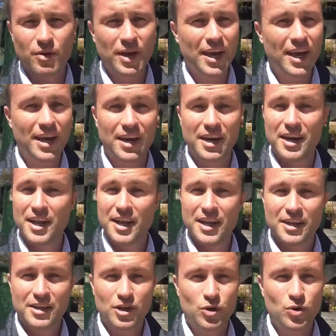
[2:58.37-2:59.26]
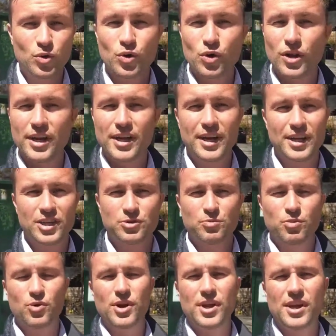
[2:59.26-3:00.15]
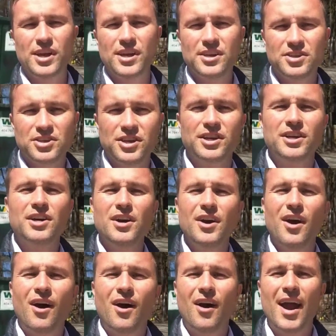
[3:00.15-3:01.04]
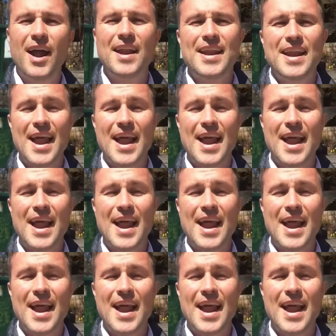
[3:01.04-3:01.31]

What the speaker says: Again, Google it, it's pretty easy. All right,